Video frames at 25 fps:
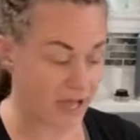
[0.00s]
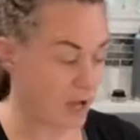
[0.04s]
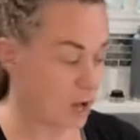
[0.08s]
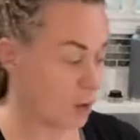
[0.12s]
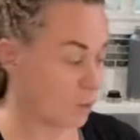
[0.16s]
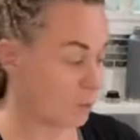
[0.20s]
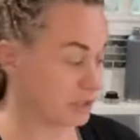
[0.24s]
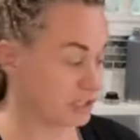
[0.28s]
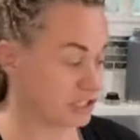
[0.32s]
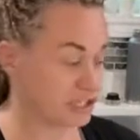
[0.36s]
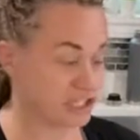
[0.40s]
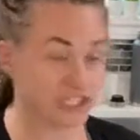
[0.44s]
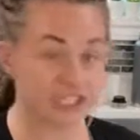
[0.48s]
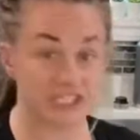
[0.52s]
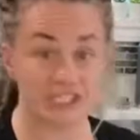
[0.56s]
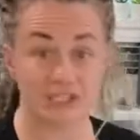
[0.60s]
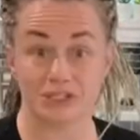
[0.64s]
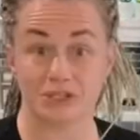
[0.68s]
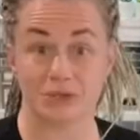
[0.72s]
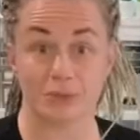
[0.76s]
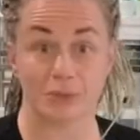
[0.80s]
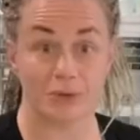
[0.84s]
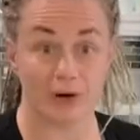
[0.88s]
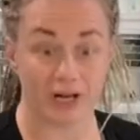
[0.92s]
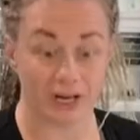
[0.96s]
which is
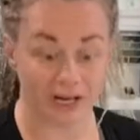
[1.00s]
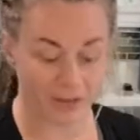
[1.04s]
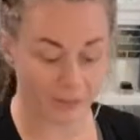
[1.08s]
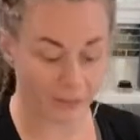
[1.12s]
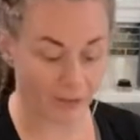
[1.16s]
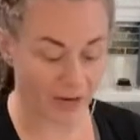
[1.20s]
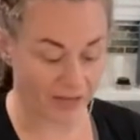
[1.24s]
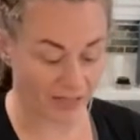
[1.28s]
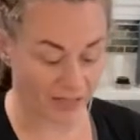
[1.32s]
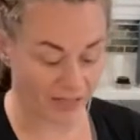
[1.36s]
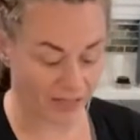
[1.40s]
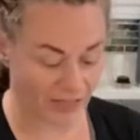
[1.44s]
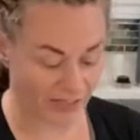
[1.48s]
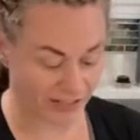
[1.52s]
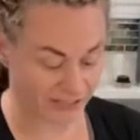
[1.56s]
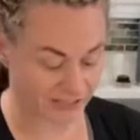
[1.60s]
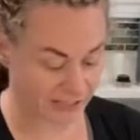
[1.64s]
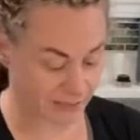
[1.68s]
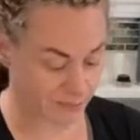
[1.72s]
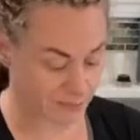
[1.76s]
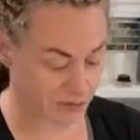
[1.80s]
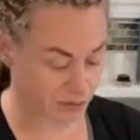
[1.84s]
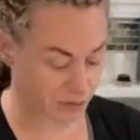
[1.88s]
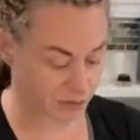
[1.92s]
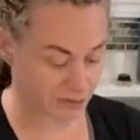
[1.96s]
one of the things
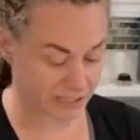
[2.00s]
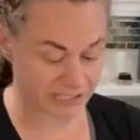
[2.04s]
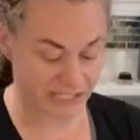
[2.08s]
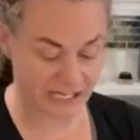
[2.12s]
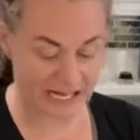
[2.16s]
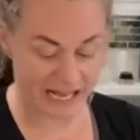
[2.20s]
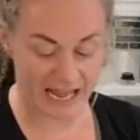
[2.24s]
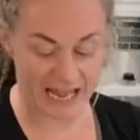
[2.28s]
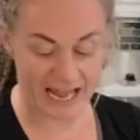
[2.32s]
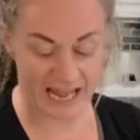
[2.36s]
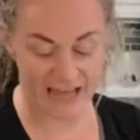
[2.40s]
I'm doing today.